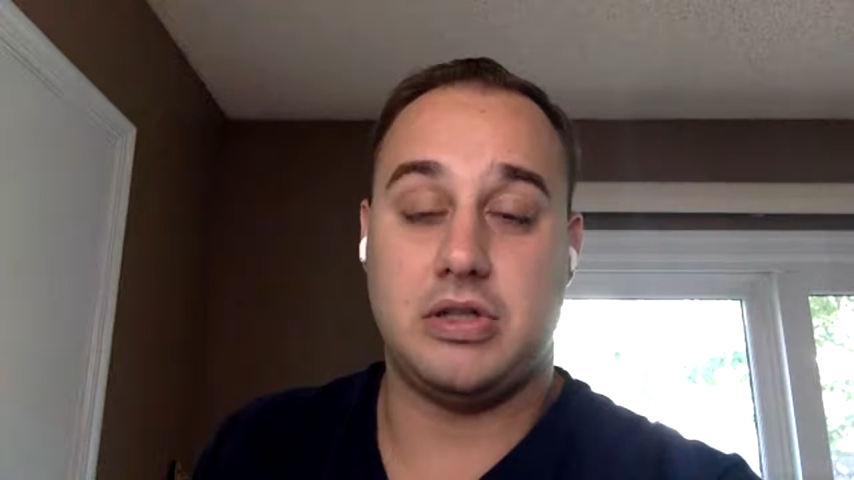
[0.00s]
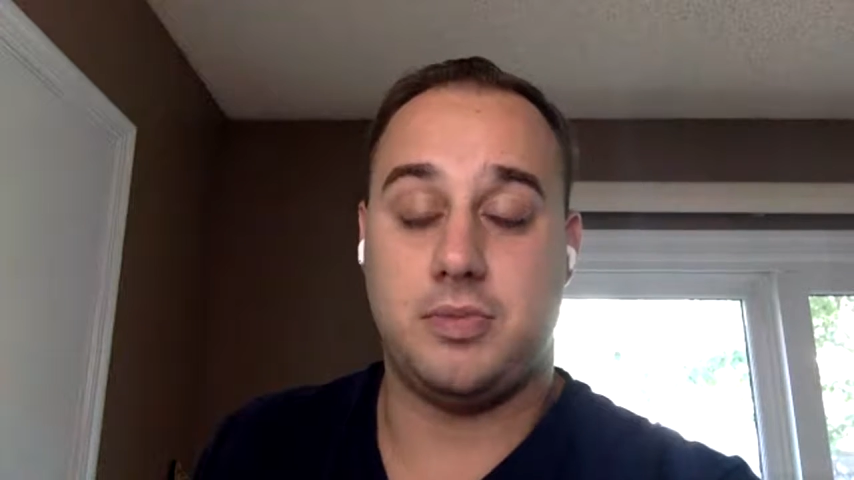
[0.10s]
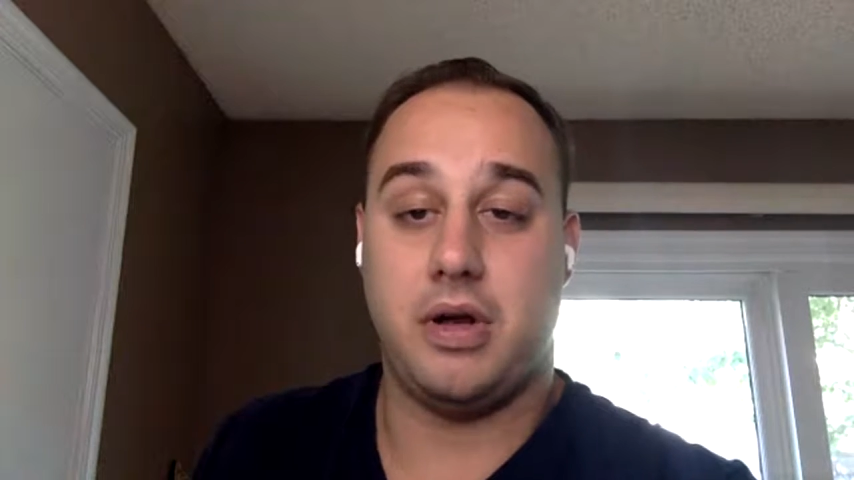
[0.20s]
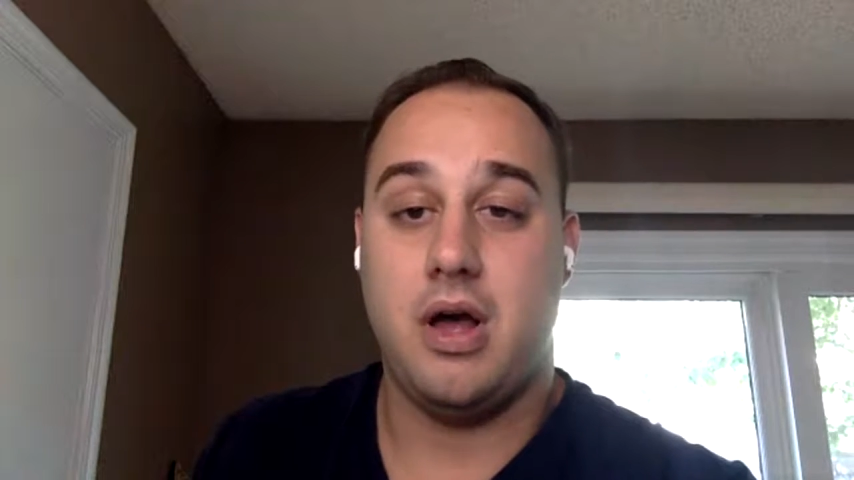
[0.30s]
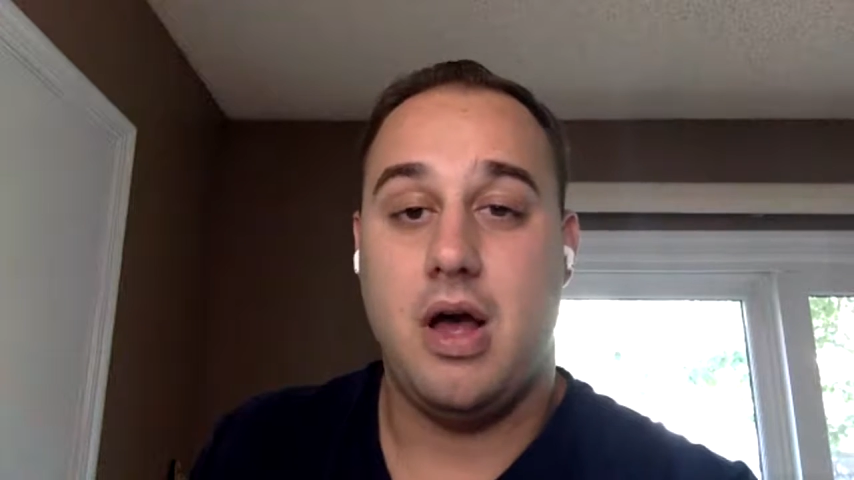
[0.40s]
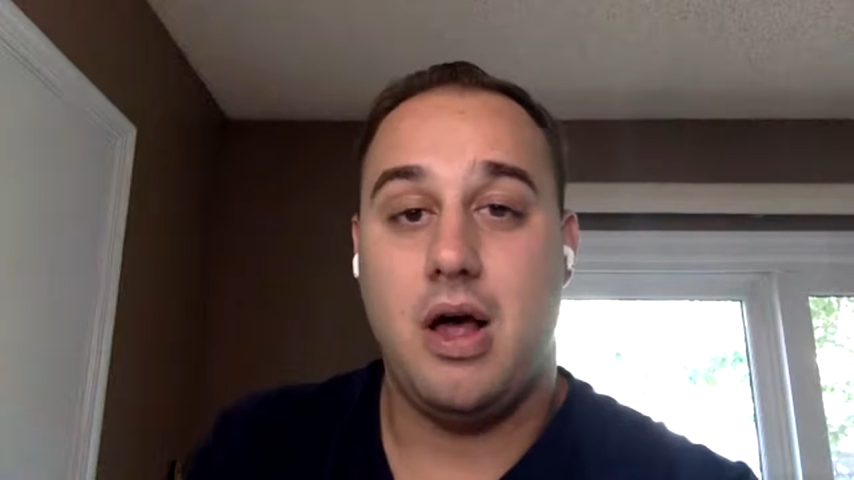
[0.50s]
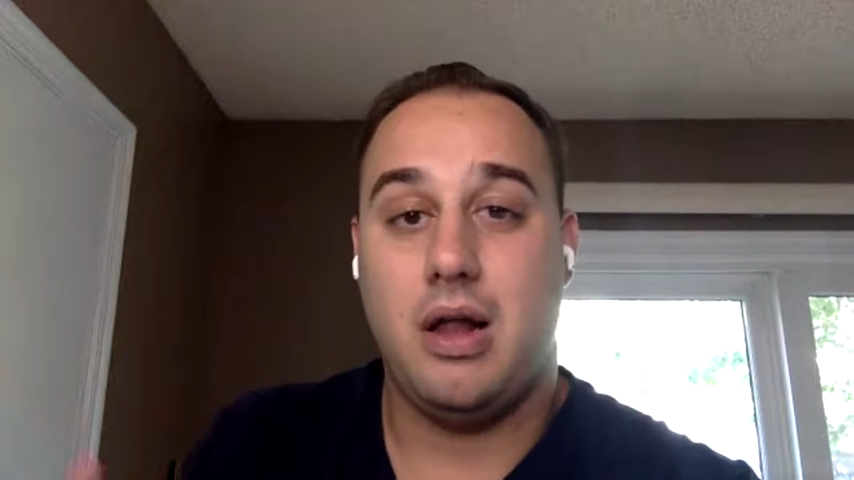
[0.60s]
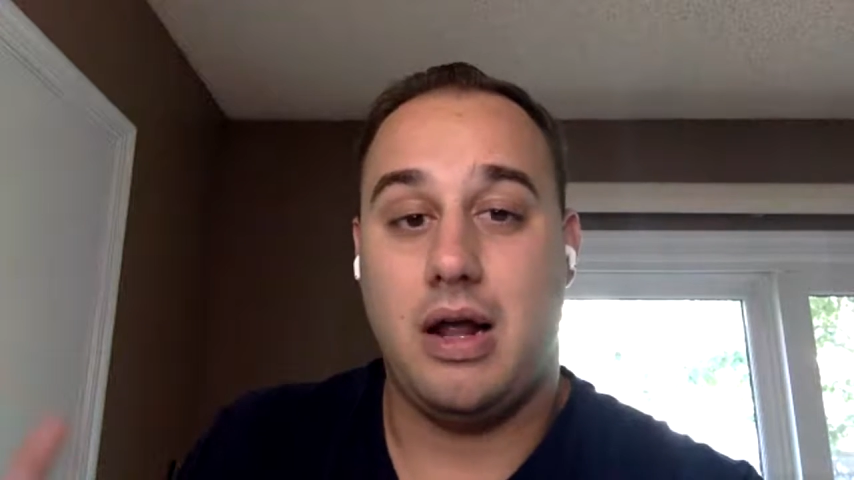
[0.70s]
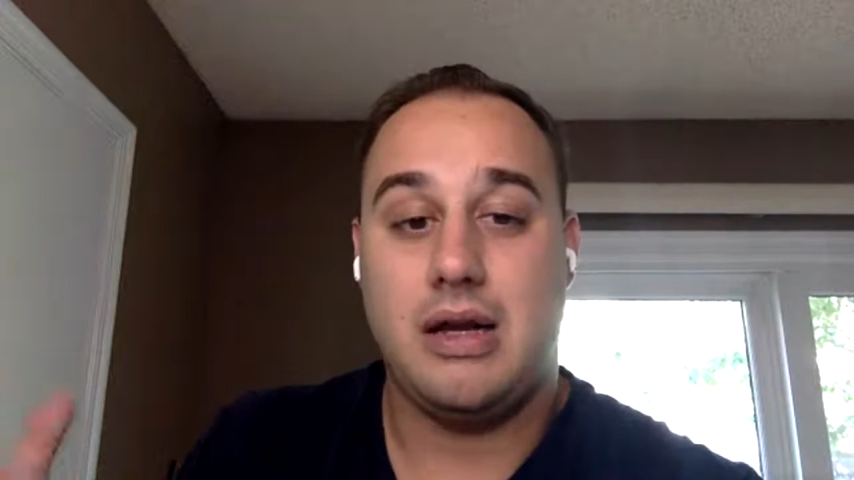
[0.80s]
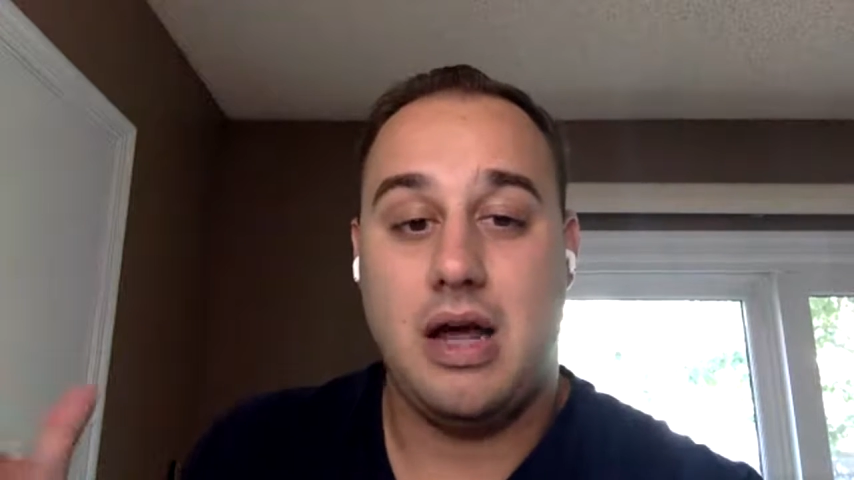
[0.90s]
but a
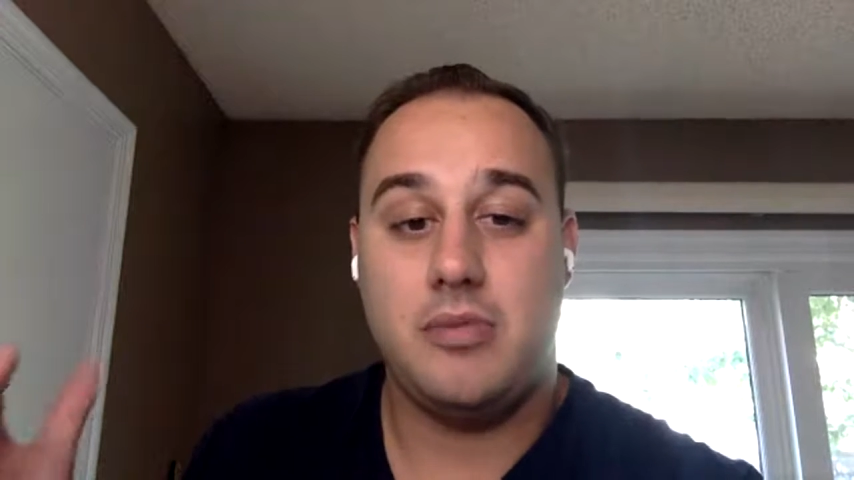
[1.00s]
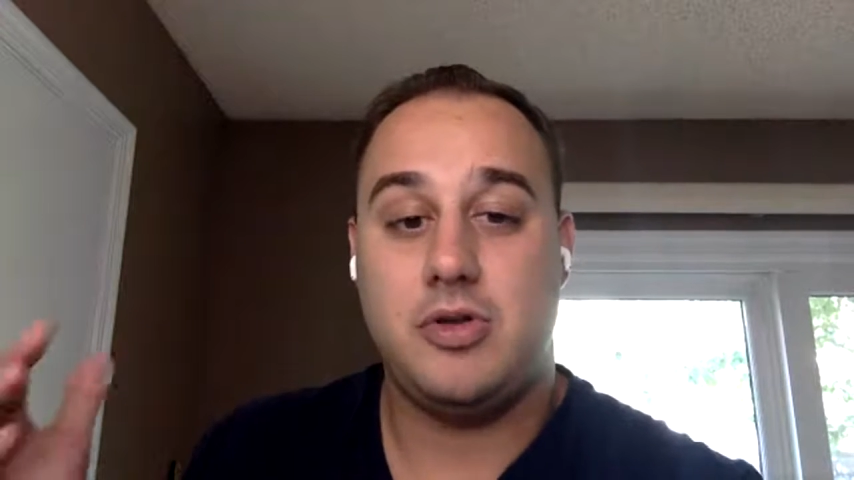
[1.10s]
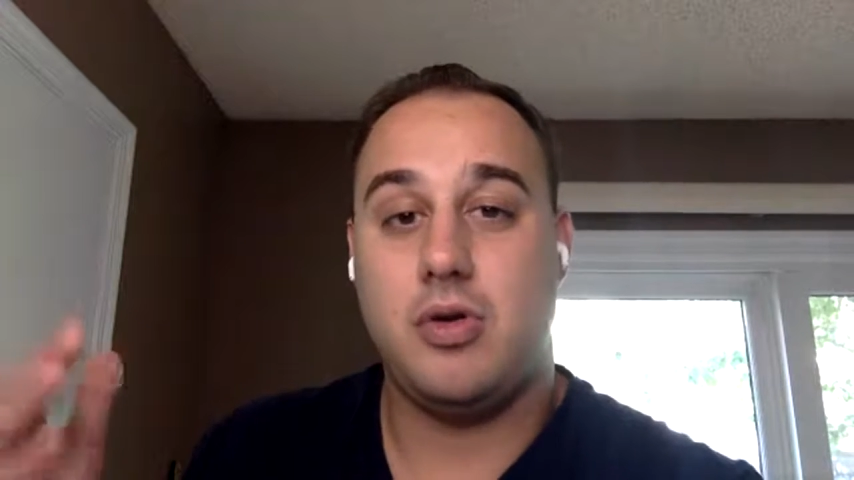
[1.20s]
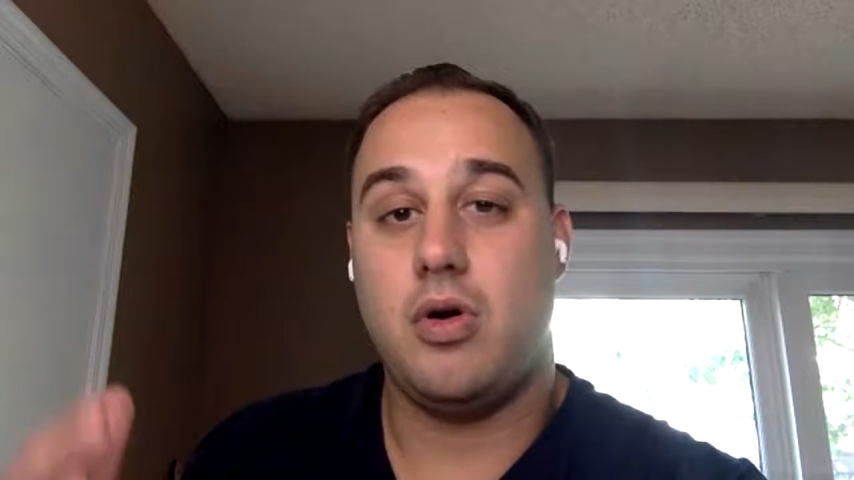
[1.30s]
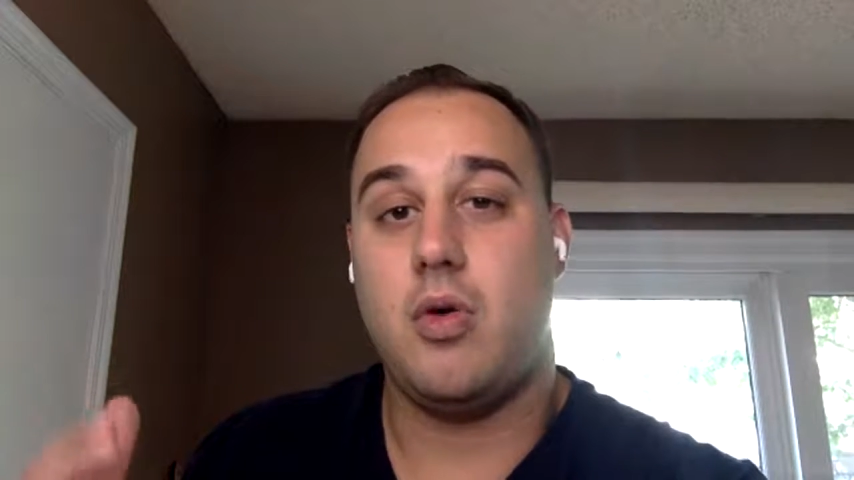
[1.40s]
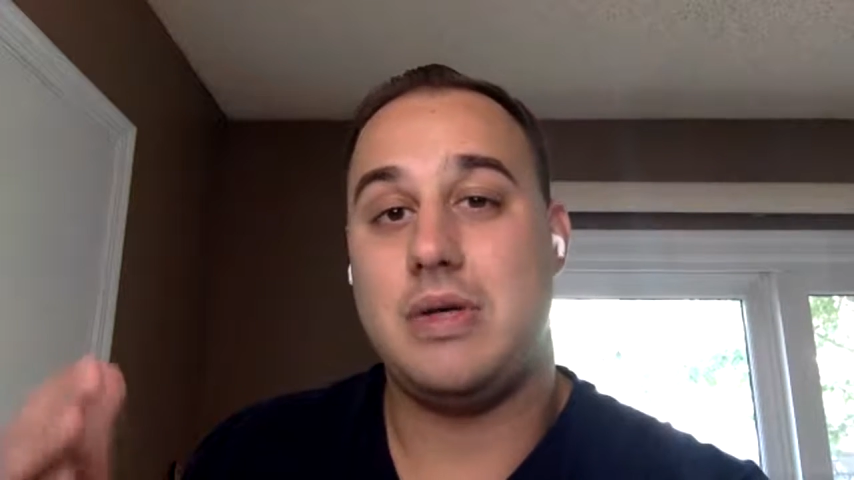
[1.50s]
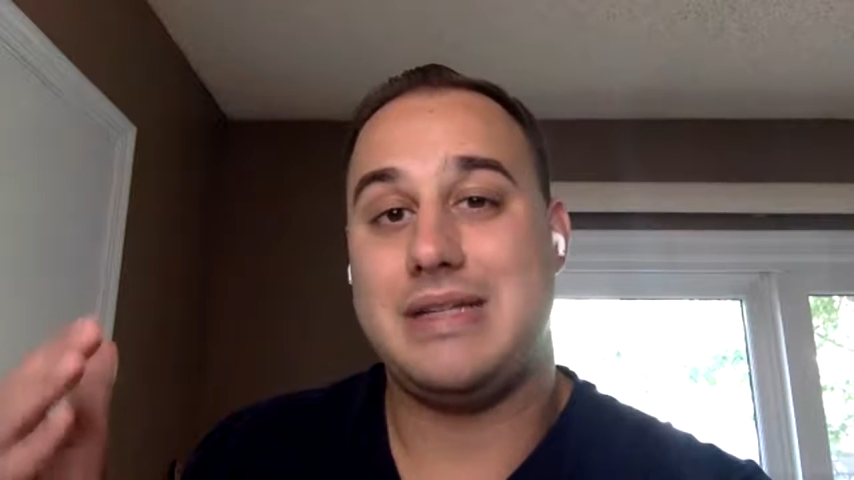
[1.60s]
lot of times you don't always